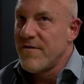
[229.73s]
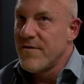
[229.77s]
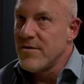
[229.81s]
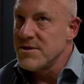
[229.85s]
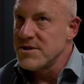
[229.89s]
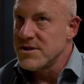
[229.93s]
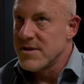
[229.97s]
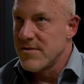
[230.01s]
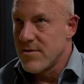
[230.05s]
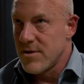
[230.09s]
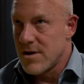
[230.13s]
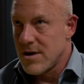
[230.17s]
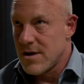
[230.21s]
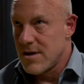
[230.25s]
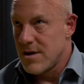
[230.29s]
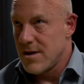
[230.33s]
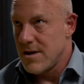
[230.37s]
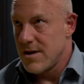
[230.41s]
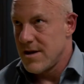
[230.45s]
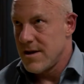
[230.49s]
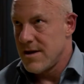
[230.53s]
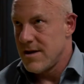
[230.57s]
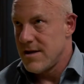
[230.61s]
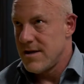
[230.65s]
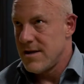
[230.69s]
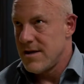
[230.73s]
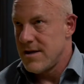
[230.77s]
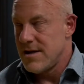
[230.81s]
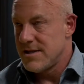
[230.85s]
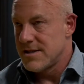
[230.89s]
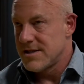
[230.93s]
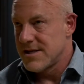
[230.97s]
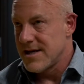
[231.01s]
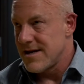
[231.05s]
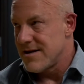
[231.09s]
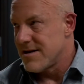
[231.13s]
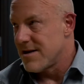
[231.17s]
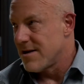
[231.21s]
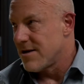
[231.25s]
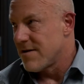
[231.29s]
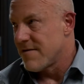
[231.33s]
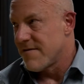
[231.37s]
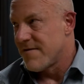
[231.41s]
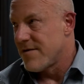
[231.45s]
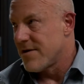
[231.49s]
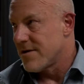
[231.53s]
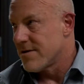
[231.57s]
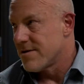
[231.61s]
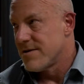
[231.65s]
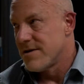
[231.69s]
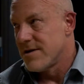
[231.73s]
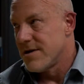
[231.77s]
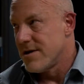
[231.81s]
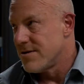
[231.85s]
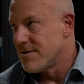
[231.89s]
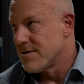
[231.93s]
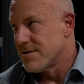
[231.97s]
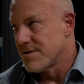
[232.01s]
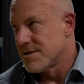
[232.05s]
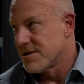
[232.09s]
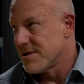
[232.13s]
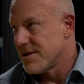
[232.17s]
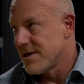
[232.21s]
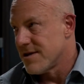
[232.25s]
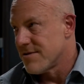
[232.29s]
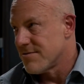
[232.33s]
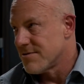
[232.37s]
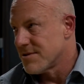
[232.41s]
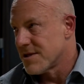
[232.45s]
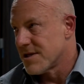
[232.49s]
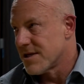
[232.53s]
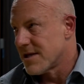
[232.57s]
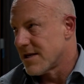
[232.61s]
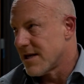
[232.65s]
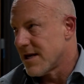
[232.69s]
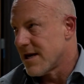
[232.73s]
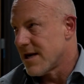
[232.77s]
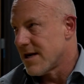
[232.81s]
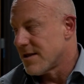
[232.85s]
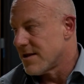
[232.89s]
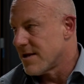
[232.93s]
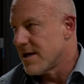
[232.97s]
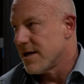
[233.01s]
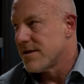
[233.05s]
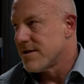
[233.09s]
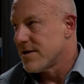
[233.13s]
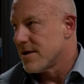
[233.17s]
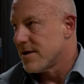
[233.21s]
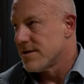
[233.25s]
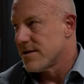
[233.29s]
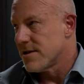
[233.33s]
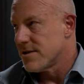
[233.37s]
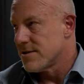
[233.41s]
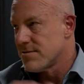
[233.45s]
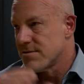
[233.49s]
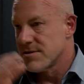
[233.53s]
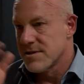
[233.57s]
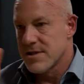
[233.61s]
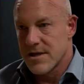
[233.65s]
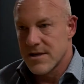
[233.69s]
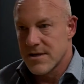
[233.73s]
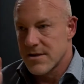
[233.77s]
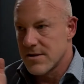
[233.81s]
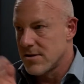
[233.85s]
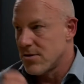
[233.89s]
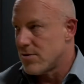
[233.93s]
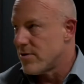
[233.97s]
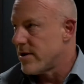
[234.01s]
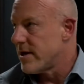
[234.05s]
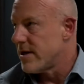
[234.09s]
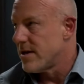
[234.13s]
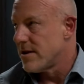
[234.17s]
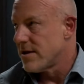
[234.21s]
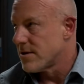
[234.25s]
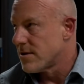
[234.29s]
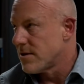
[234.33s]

Well, first of all, it's gotten a lot farther than the owners thought it was going to get. Yeah, they, they, thought this was going to go away